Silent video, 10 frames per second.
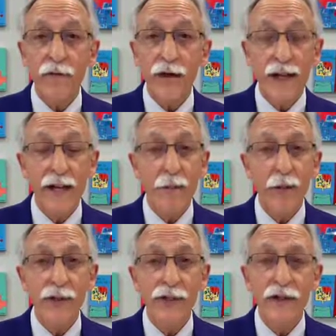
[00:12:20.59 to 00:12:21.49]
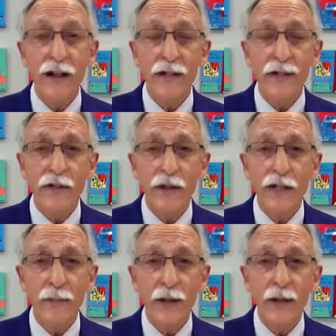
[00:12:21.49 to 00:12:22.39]
How to get a personality
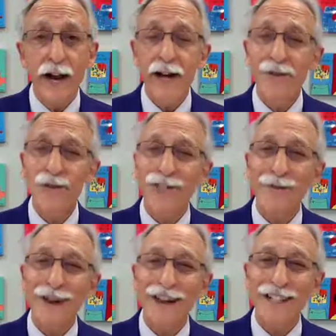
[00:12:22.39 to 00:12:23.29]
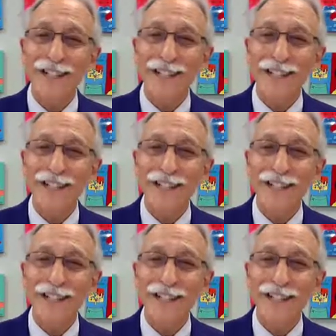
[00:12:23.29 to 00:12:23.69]
transplant, how to learn to smile a lot,